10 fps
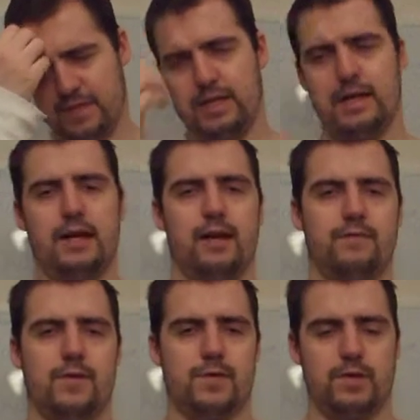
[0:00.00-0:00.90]
And I've
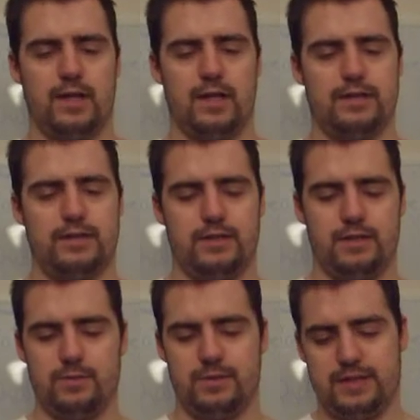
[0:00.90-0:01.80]
overclocked it to
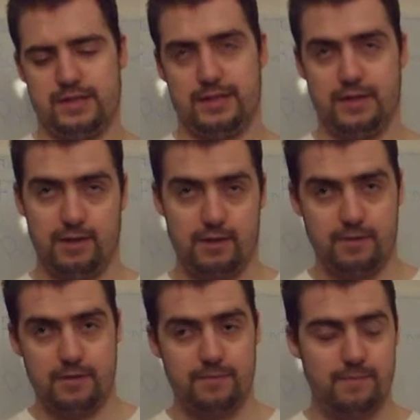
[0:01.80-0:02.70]

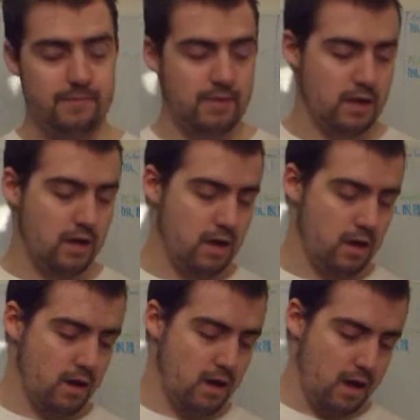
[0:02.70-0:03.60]
1600.
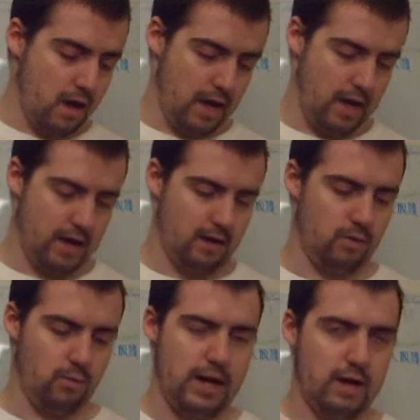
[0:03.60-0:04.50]
And
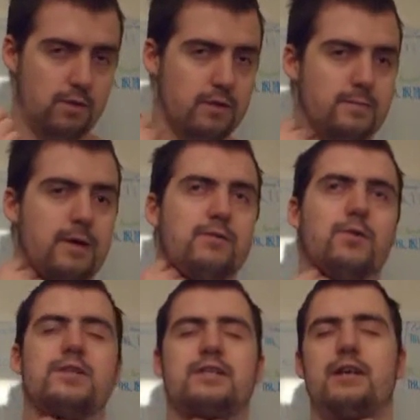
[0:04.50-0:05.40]
wow, does my
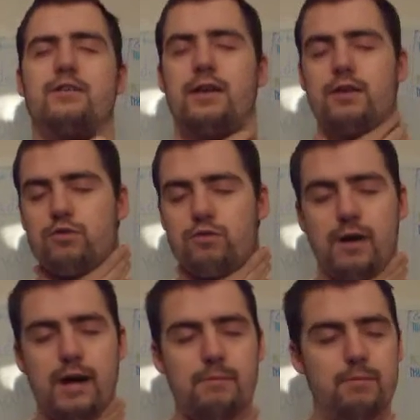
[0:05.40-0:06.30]
voice sound like
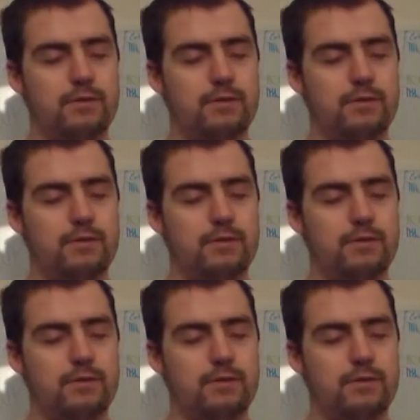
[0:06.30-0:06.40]
crap?